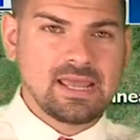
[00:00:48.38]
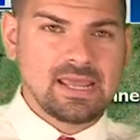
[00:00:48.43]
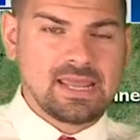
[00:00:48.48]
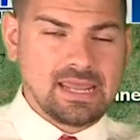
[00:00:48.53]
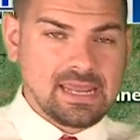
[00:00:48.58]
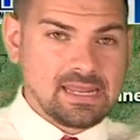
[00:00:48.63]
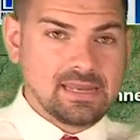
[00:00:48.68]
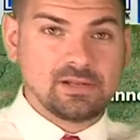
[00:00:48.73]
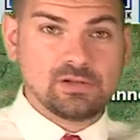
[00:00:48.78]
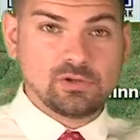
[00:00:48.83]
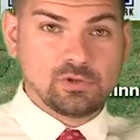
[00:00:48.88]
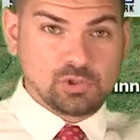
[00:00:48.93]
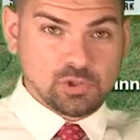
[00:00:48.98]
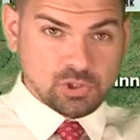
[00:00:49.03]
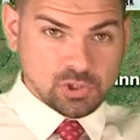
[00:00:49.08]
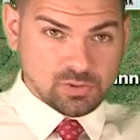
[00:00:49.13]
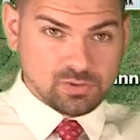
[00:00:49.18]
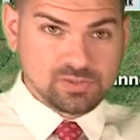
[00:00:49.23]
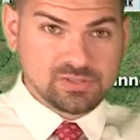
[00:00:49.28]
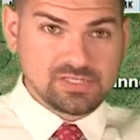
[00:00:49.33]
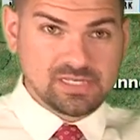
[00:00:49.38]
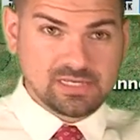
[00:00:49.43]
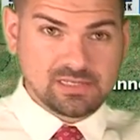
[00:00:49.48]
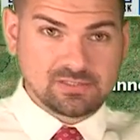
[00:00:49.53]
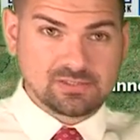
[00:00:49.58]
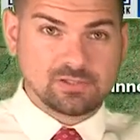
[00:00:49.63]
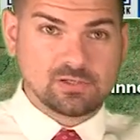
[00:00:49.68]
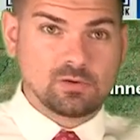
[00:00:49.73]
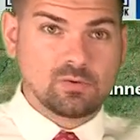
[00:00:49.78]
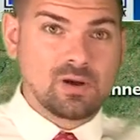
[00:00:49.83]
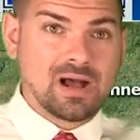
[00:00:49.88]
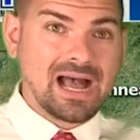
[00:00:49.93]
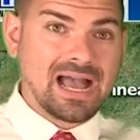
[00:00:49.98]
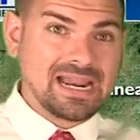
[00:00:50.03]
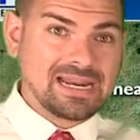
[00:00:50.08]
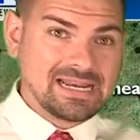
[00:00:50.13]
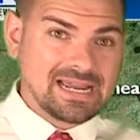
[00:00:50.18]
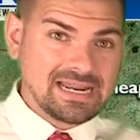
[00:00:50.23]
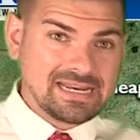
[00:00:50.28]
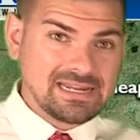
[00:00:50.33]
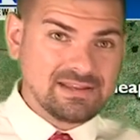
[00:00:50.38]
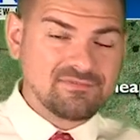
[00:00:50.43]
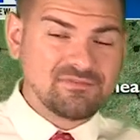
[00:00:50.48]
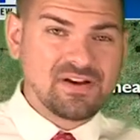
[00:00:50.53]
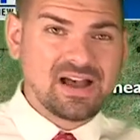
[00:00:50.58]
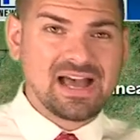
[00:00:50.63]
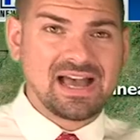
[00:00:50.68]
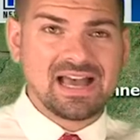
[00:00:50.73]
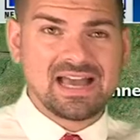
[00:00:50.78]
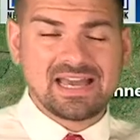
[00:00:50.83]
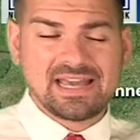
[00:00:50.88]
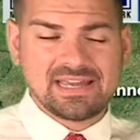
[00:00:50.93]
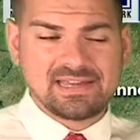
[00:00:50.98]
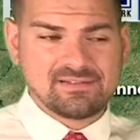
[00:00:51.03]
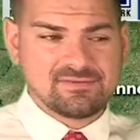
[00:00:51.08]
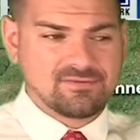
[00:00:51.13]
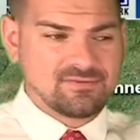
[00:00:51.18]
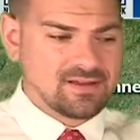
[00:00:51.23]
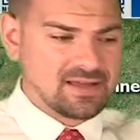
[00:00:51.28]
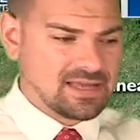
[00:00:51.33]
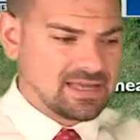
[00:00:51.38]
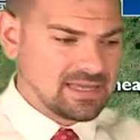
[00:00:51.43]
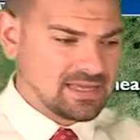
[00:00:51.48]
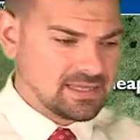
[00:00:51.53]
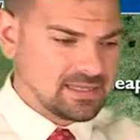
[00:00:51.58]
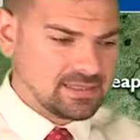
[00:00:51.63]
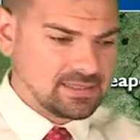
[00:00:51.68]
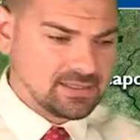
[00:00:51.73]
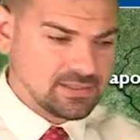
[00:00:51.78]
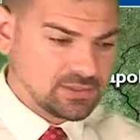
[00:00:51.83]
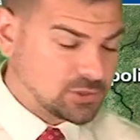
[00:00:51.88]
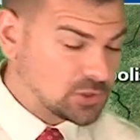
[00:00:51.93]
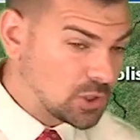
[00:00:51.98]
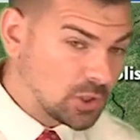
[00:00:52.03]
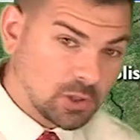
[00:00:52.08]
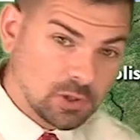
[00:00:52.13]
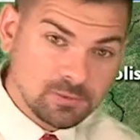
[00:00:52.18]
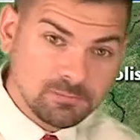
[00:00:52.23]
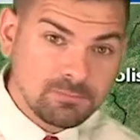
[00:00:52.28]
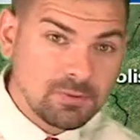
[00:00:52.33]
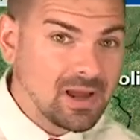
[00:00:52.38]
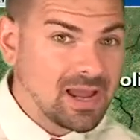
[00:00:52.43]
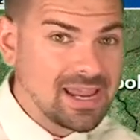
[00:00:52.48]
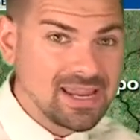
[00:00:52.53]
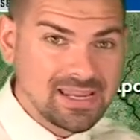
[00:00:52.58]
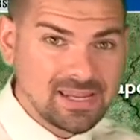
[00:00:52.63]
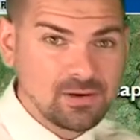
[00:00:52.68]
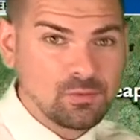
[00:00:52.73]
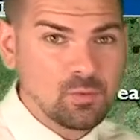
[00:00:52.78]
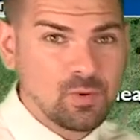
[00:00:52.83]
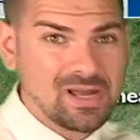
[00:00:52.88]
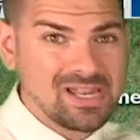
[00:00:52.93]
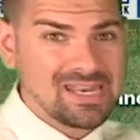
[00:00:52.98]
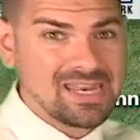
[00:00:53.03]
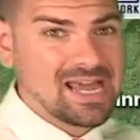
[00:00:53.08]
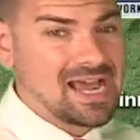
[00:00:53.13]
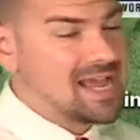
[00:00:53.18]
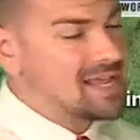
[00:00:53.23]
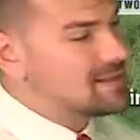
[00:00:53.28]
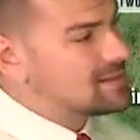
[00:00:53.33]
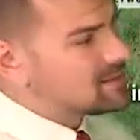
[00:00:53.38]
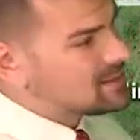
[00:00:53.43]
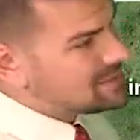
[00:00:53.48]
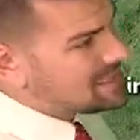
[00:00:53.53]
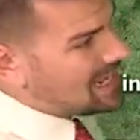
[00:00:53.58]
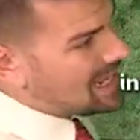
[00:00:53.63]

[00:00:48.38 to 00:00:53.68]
in New Jersey. So I-95, the turnpike and whatnot, because